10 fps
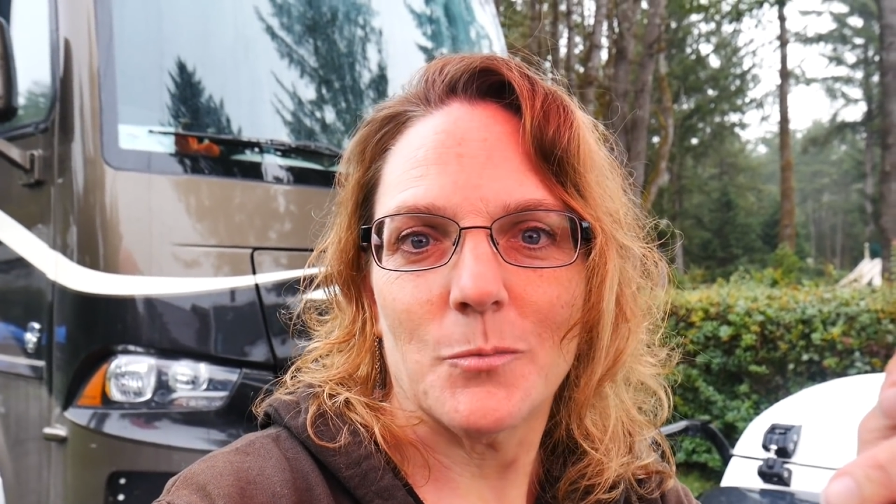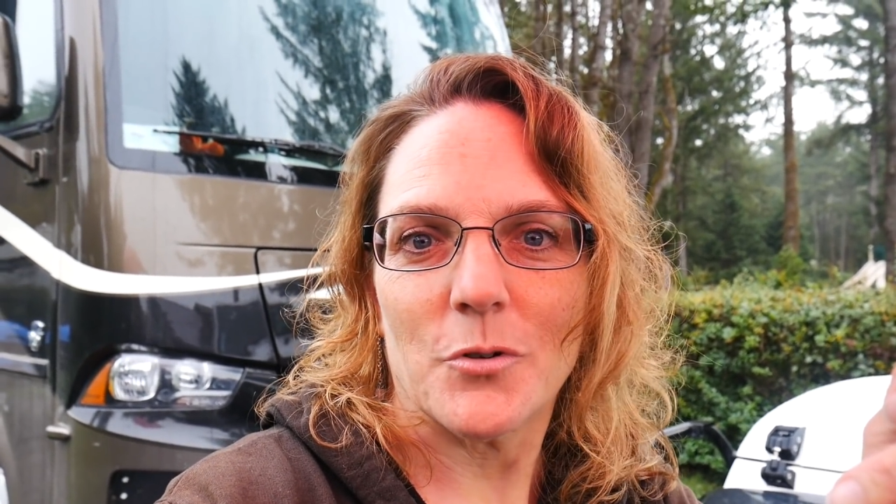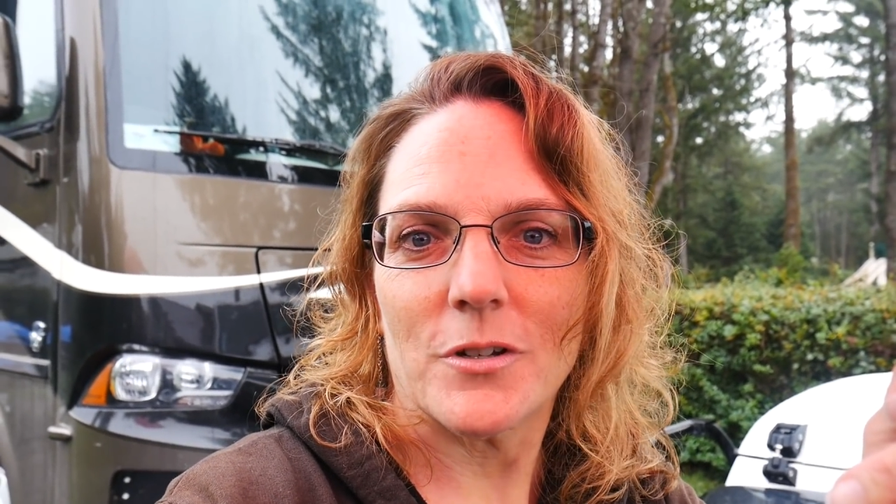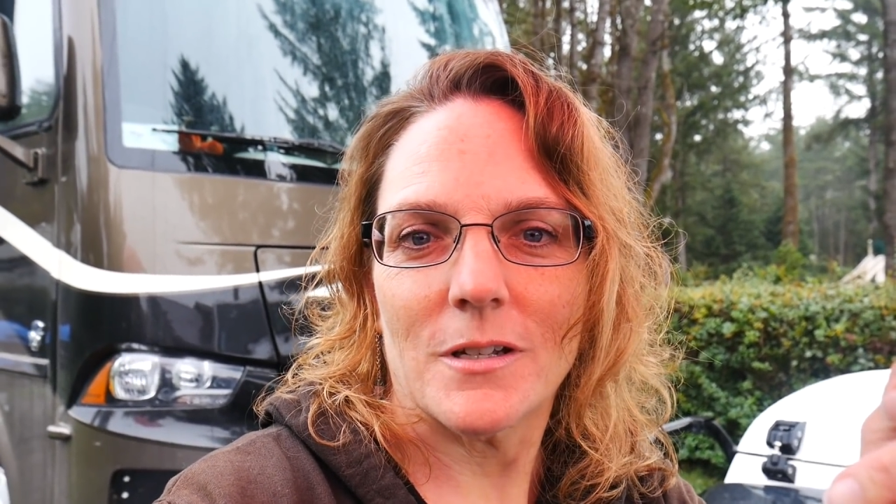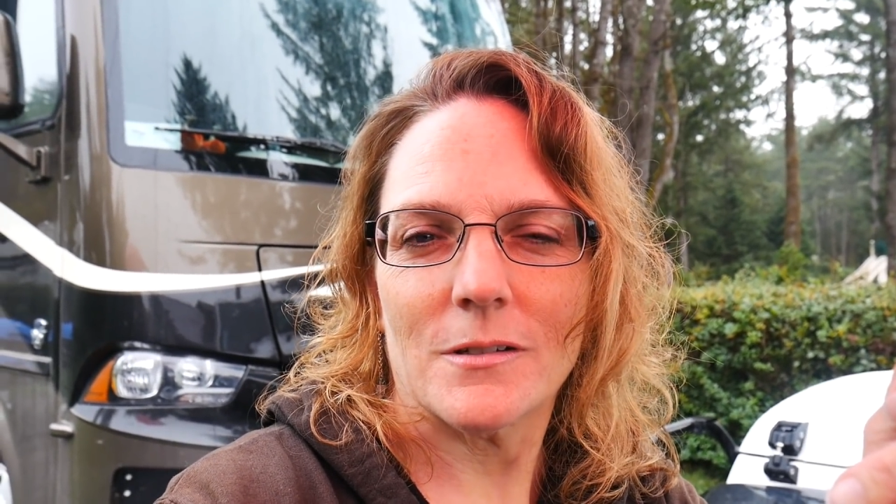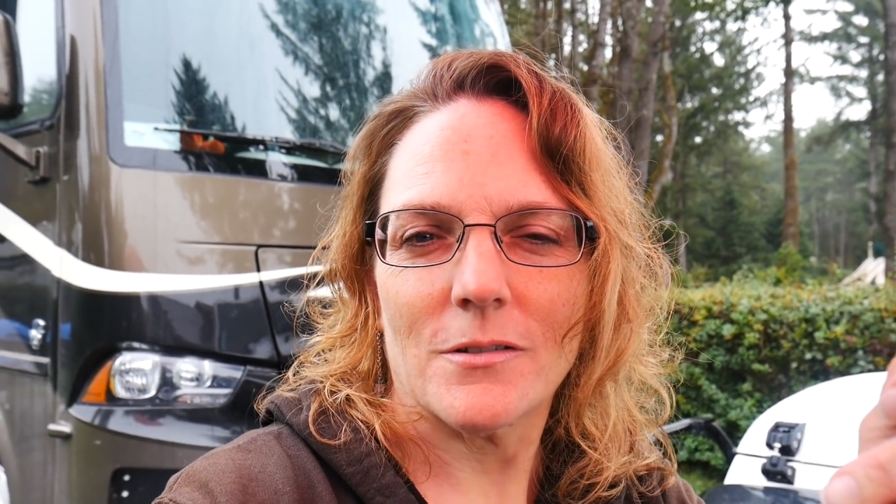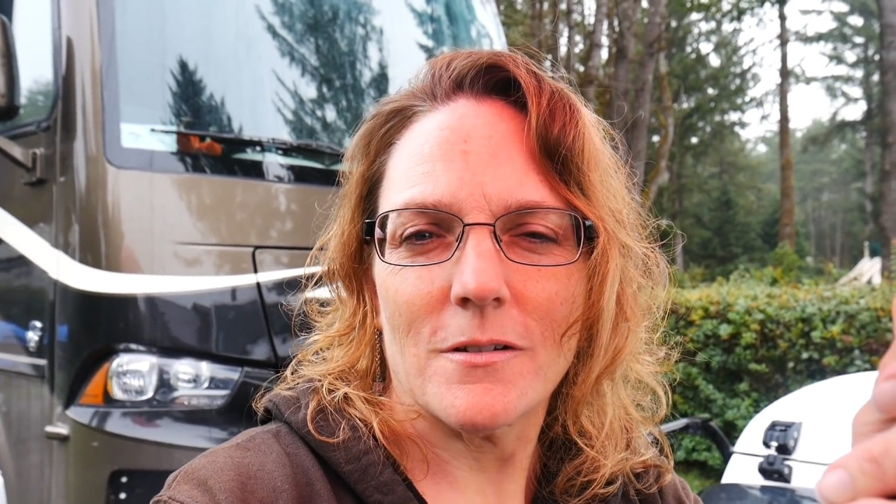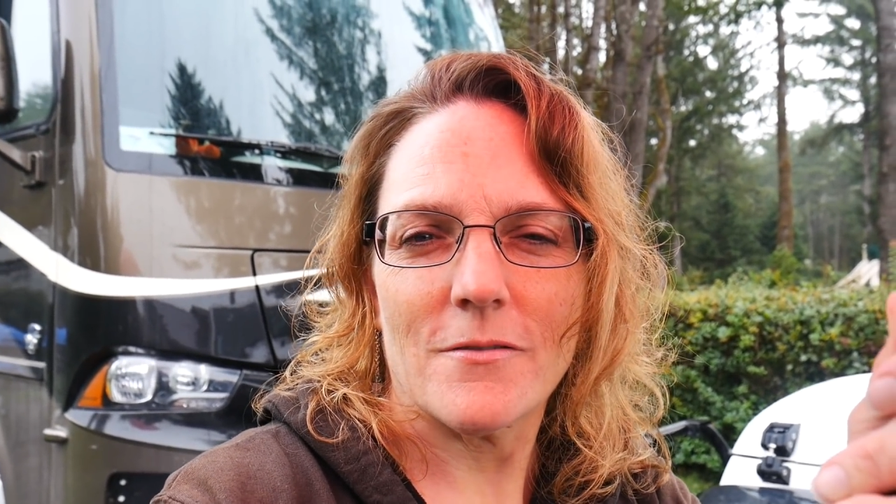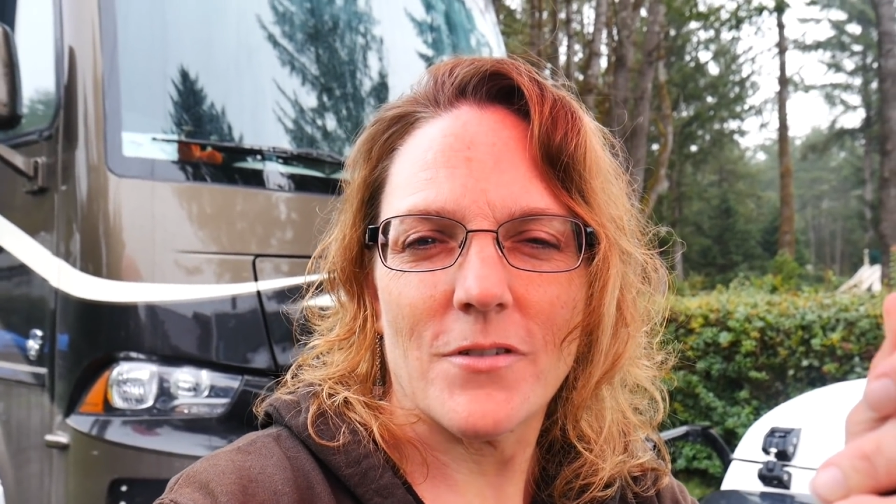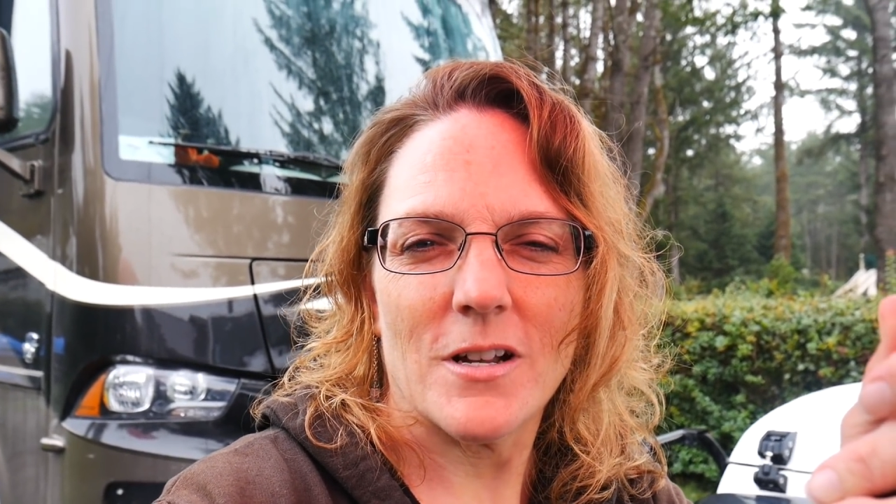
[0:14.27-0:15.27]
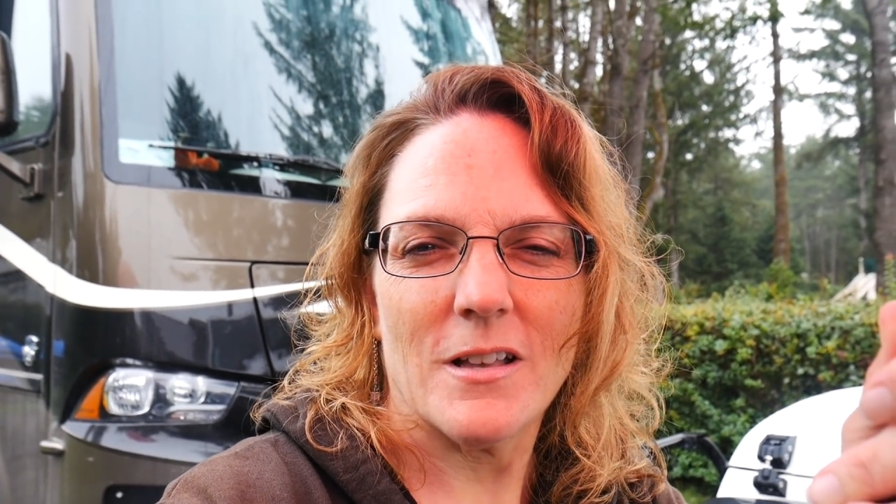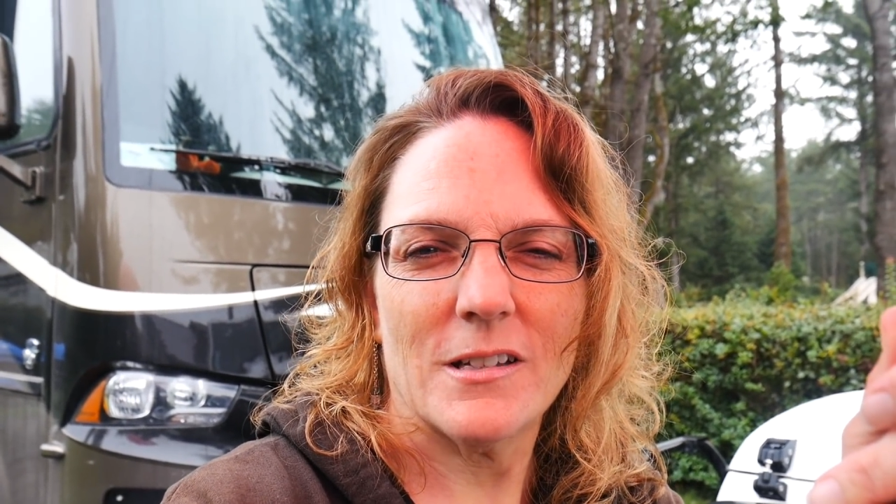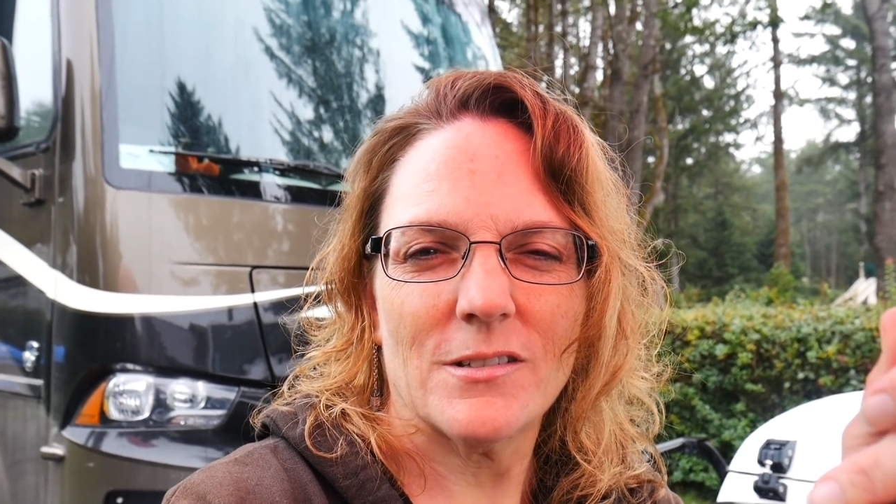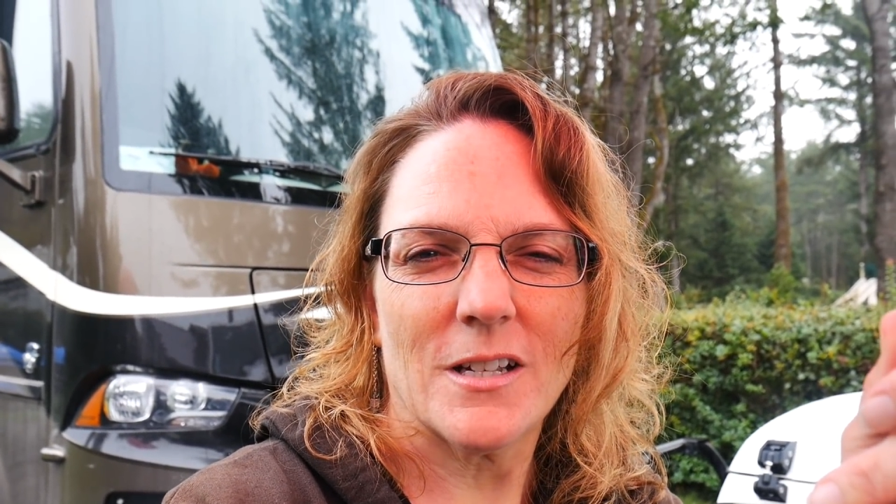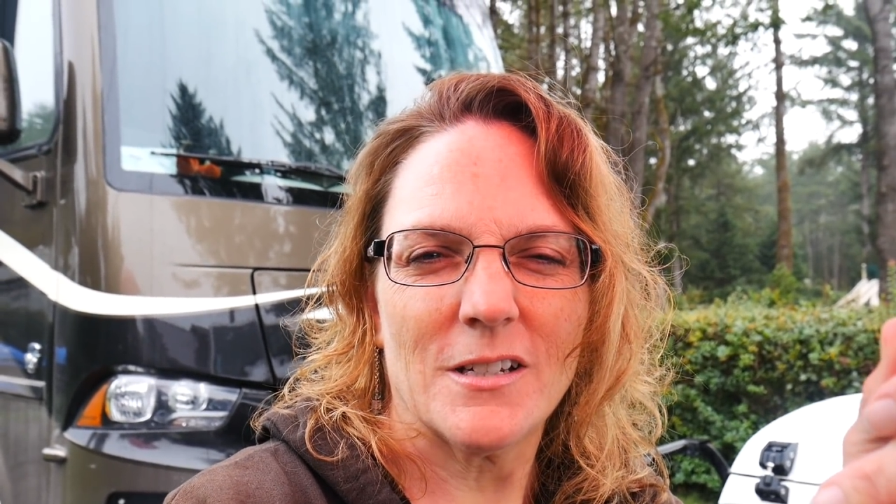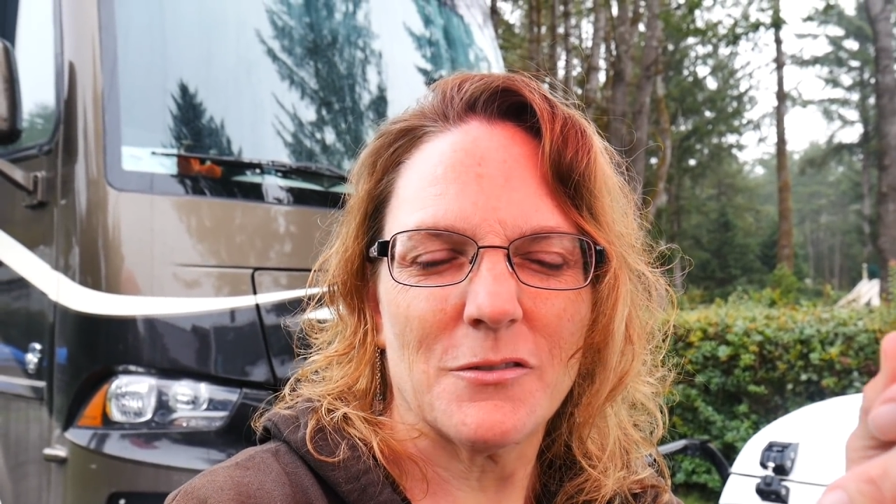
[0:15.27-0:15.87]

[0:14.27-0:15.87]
Brookings on our very last day,